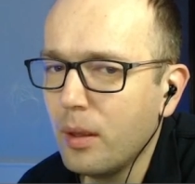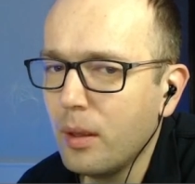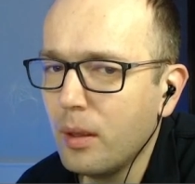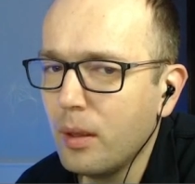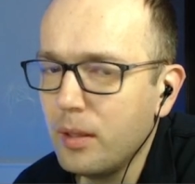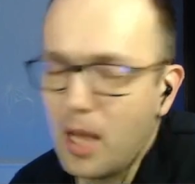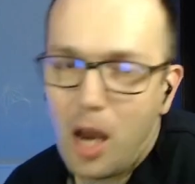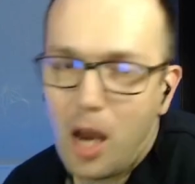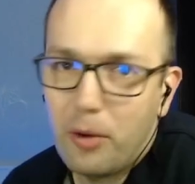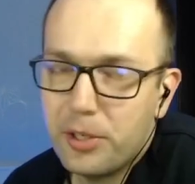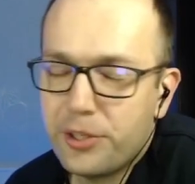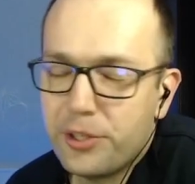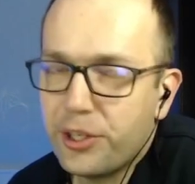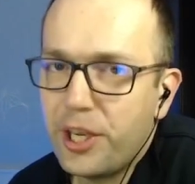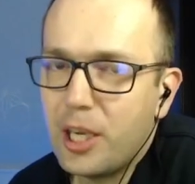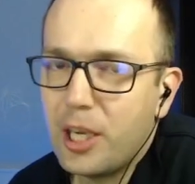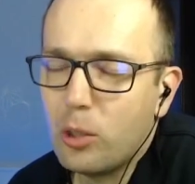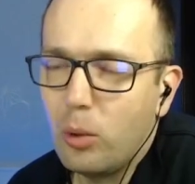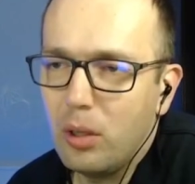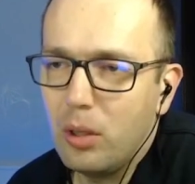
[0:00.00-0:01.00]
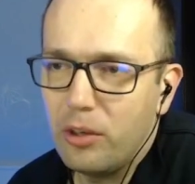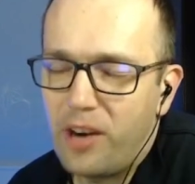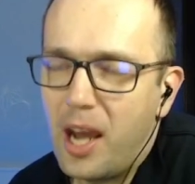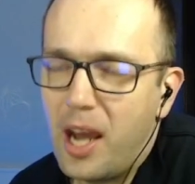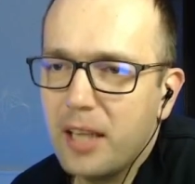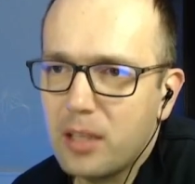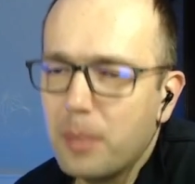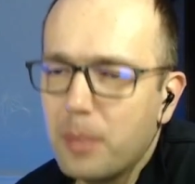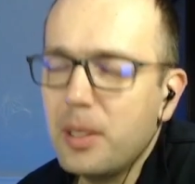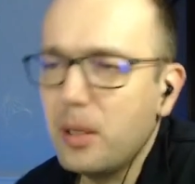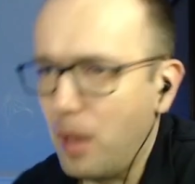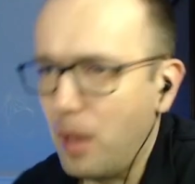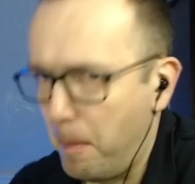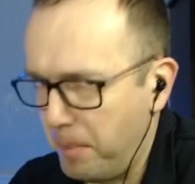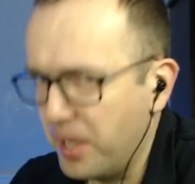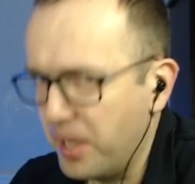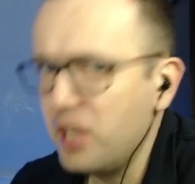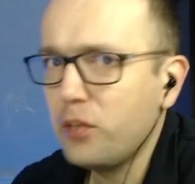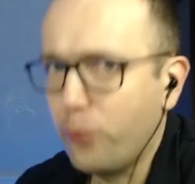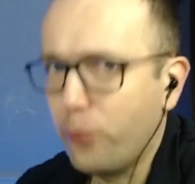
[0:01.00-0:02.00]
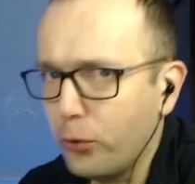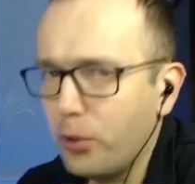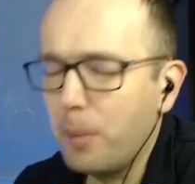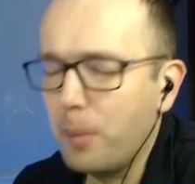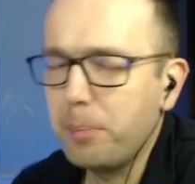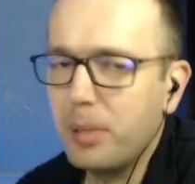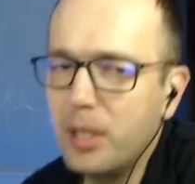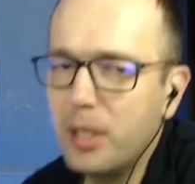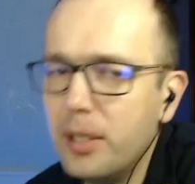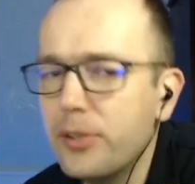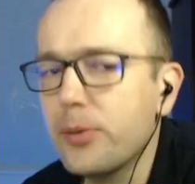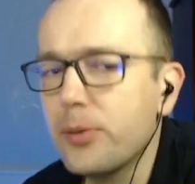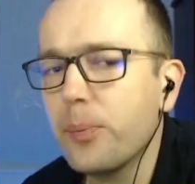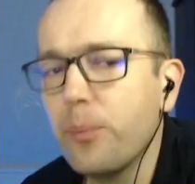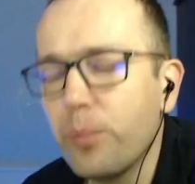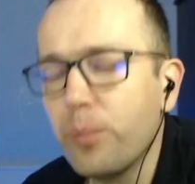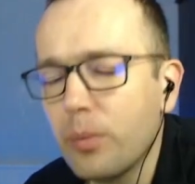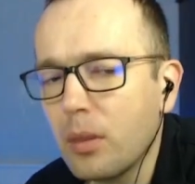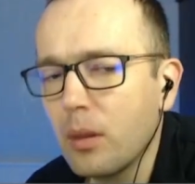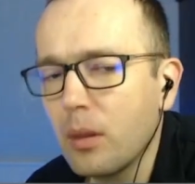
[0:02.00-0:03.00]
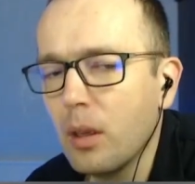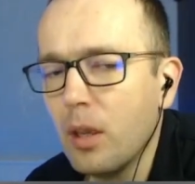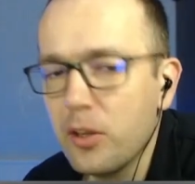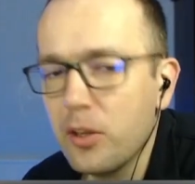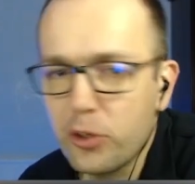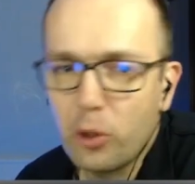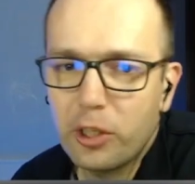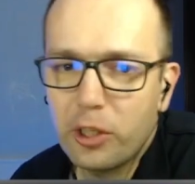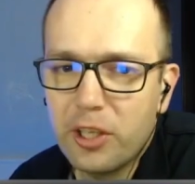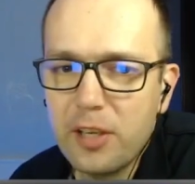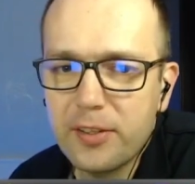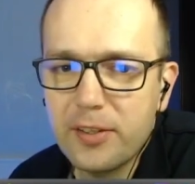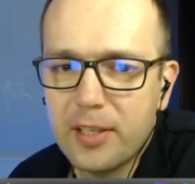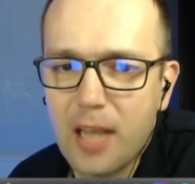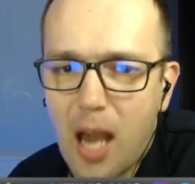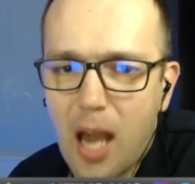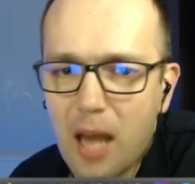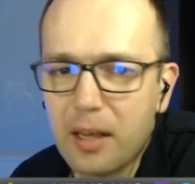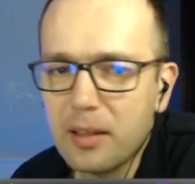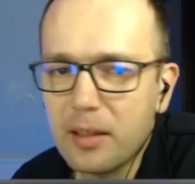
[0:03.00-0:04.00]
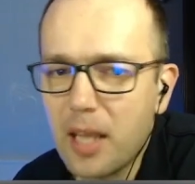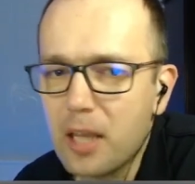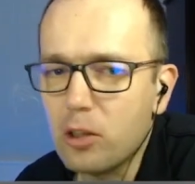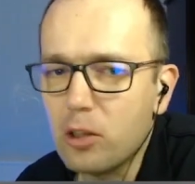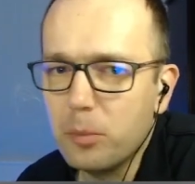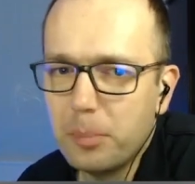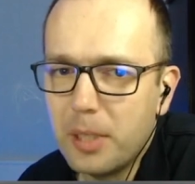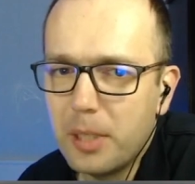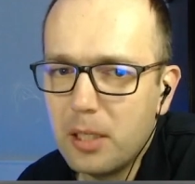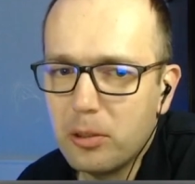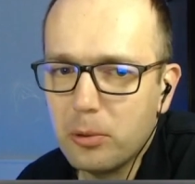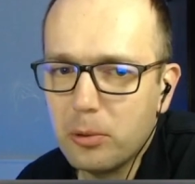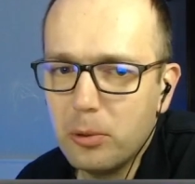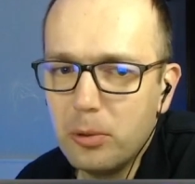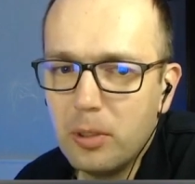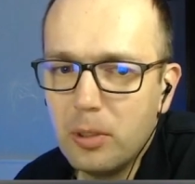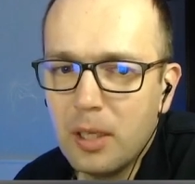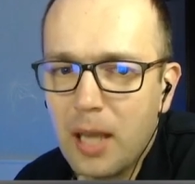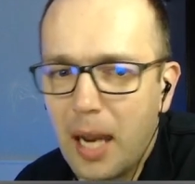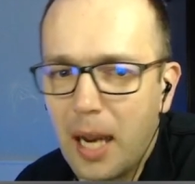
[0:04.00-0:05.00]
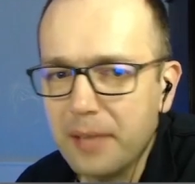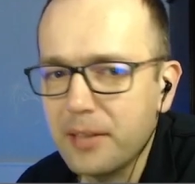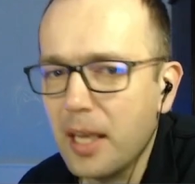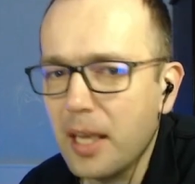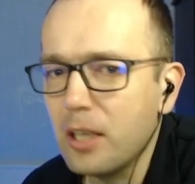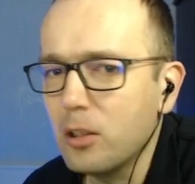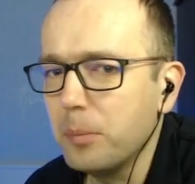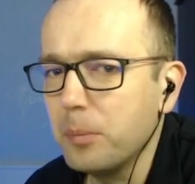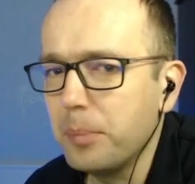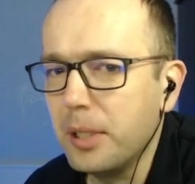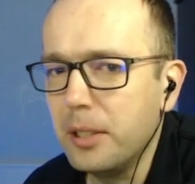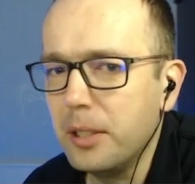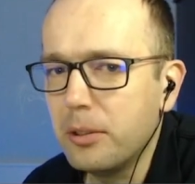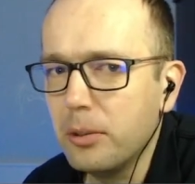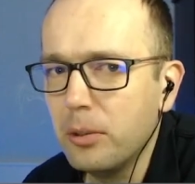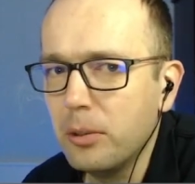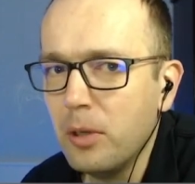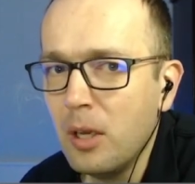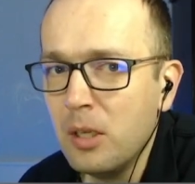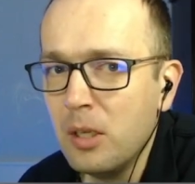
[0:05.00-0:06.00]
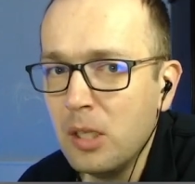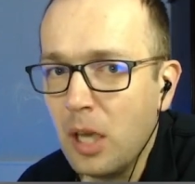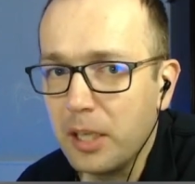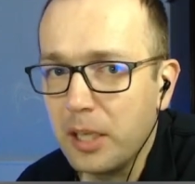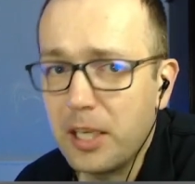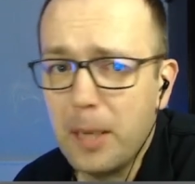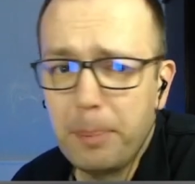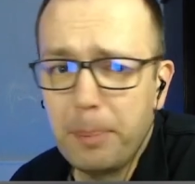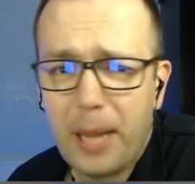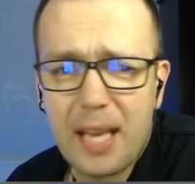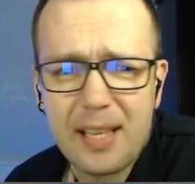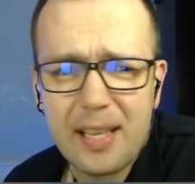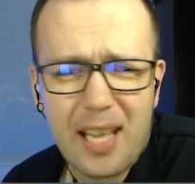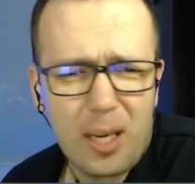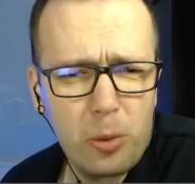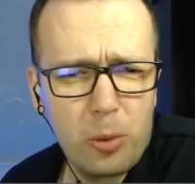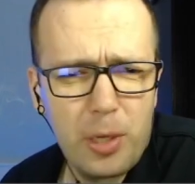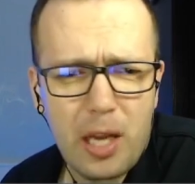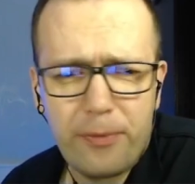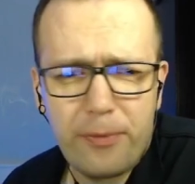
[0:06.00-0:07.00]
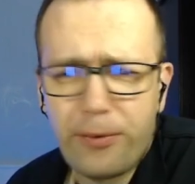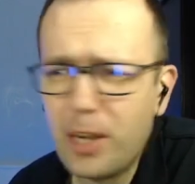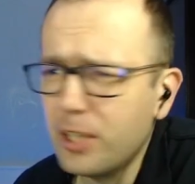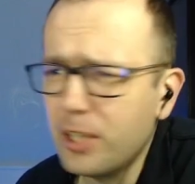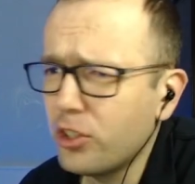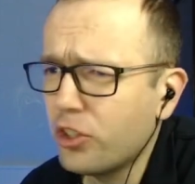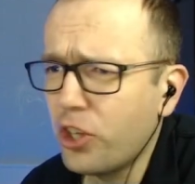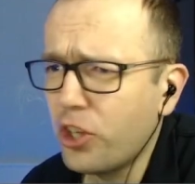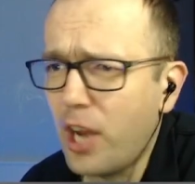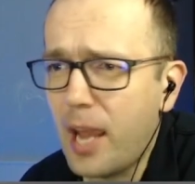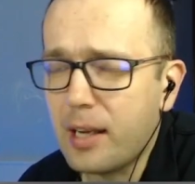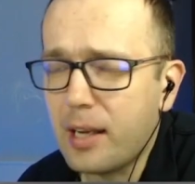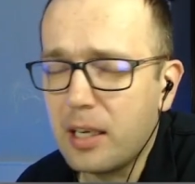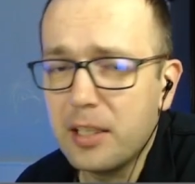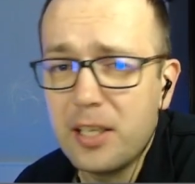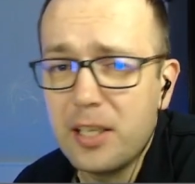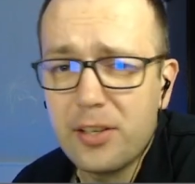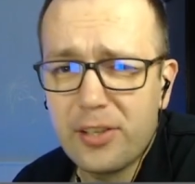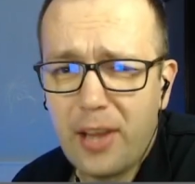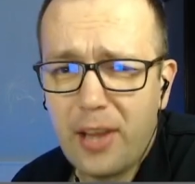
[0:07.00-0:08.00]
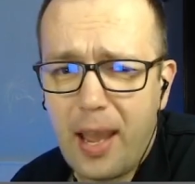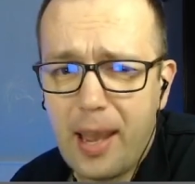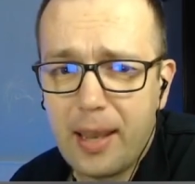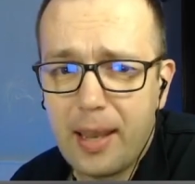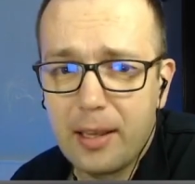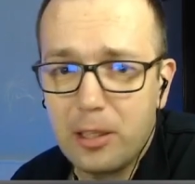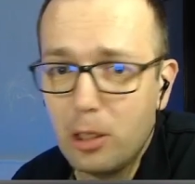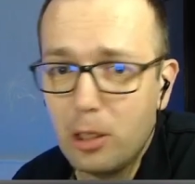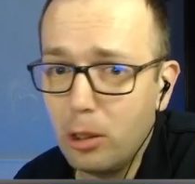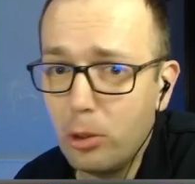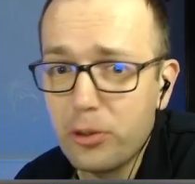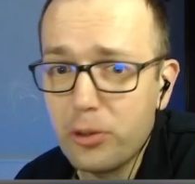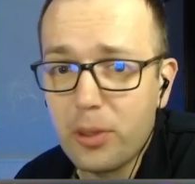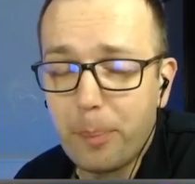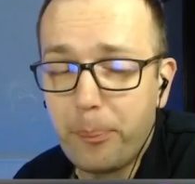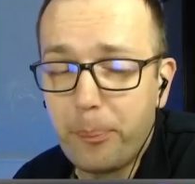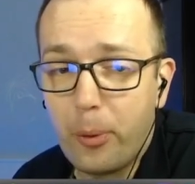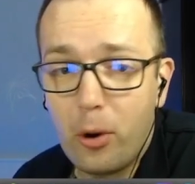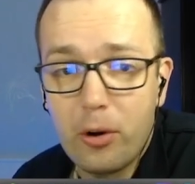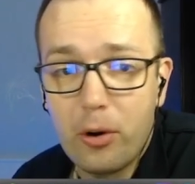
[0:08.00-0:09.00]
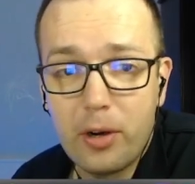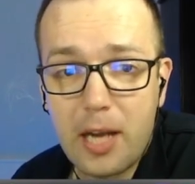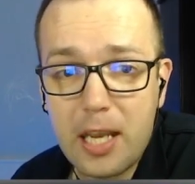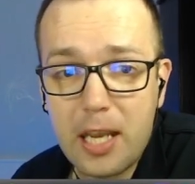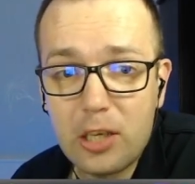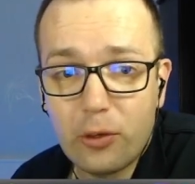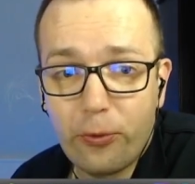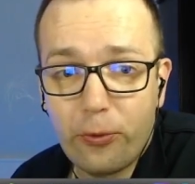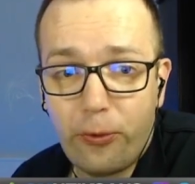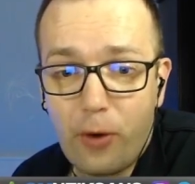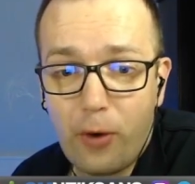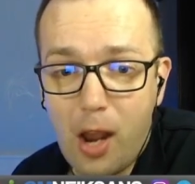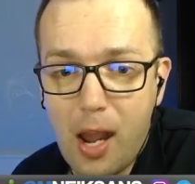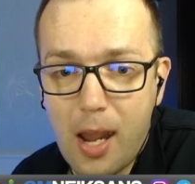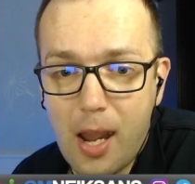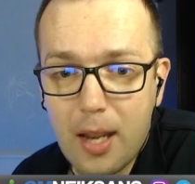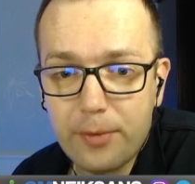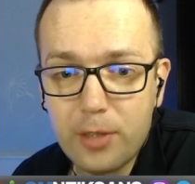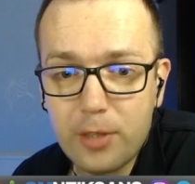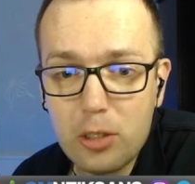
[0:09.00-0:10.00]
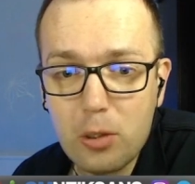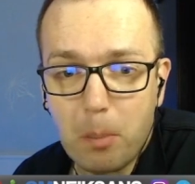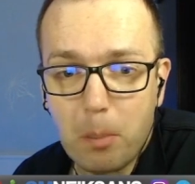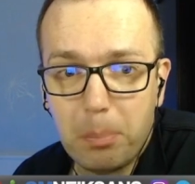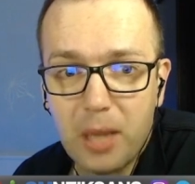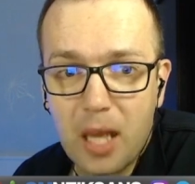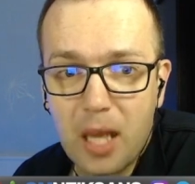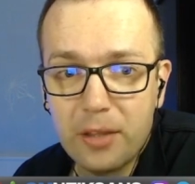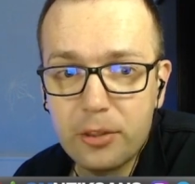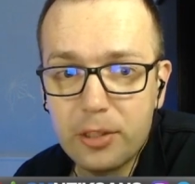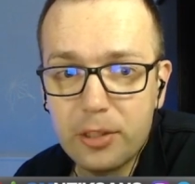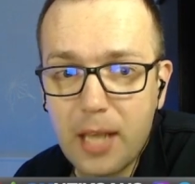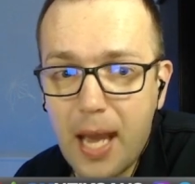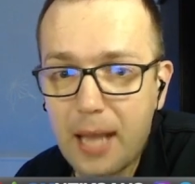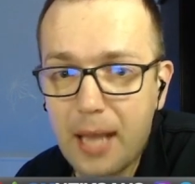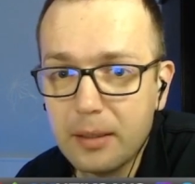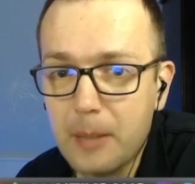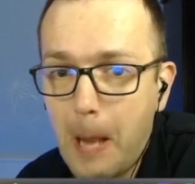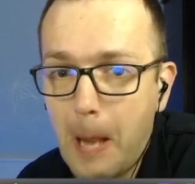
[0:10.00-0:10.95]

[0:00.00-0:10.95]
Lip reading: Now it's equal, right? I mean, a piece for a piece. So he's gotta take on b2. I take on b2. He played like queen f8 check, and he says, hey, you lose the pawn on h5. Did you blunder that?